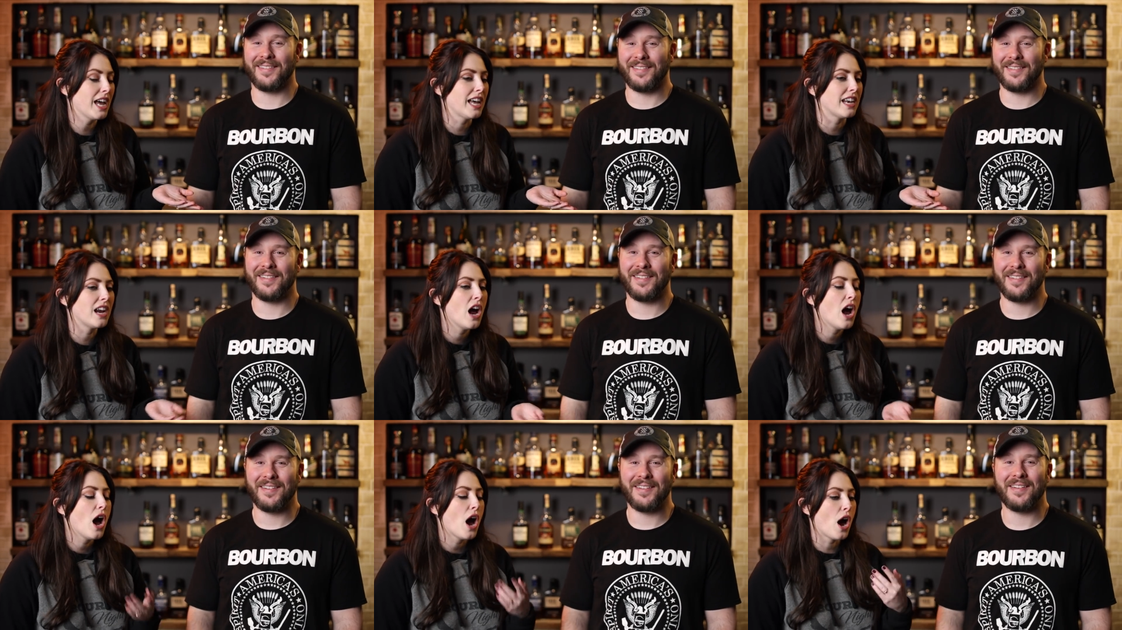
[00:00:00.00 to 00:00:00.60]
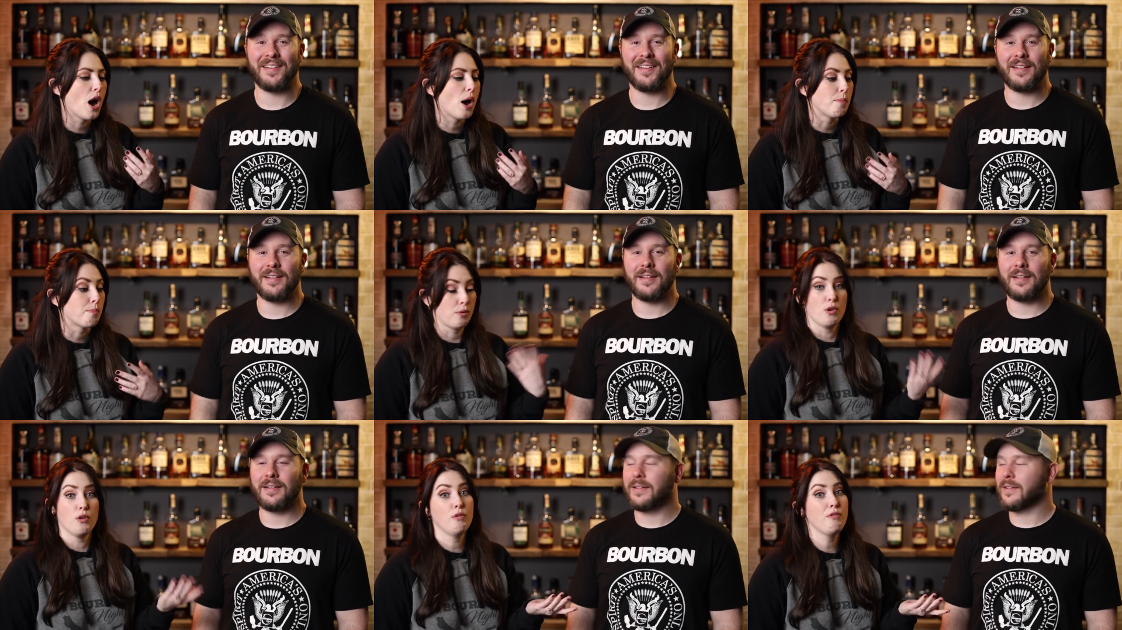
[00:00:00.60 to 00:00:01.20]
Speaker 1: said.
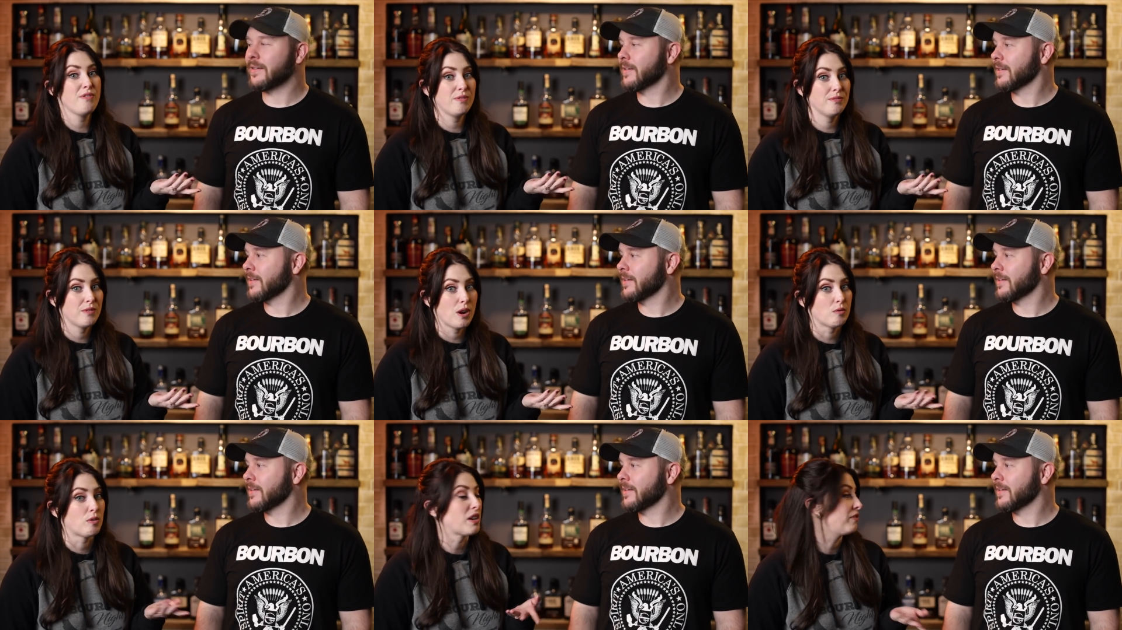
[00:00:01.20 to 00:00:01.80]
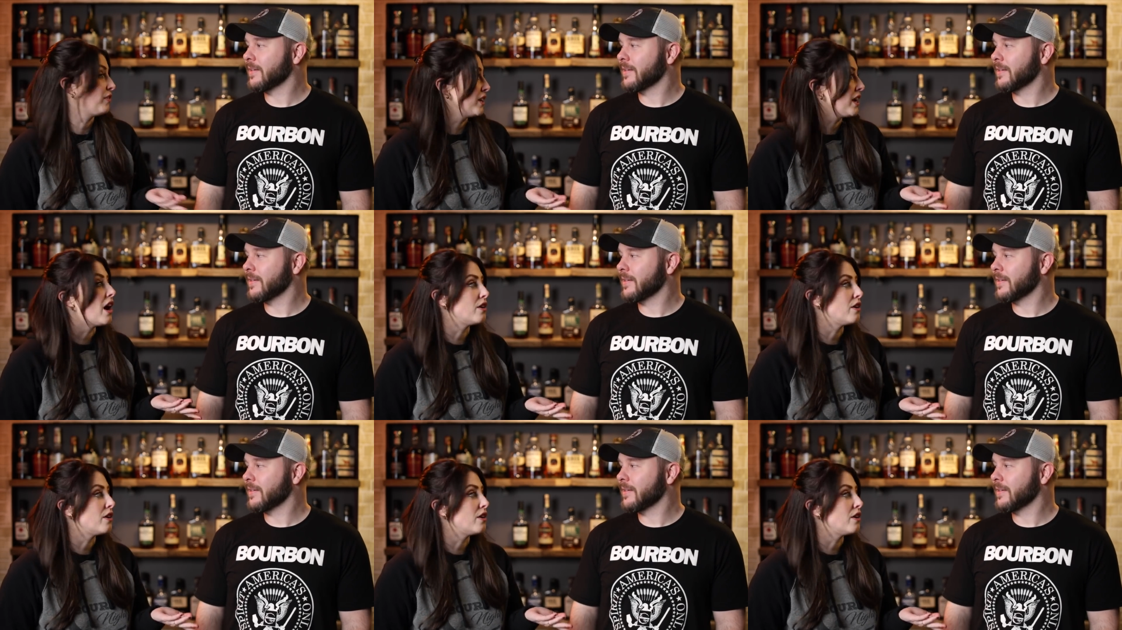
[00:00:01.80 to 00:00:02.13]
Uh, proof, roughly